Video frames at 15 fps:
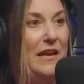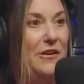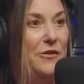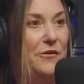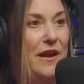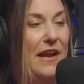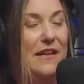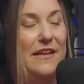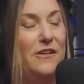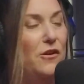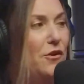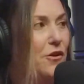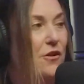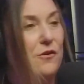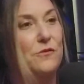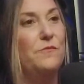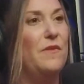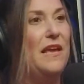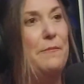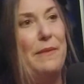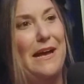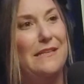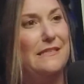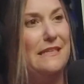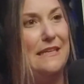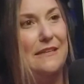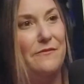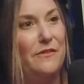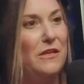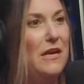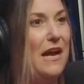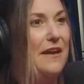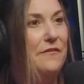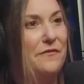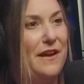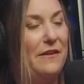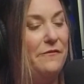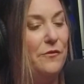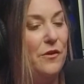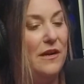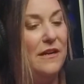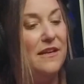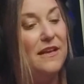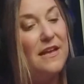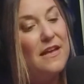And you're kind of like, no, think positive. You got to fight for it.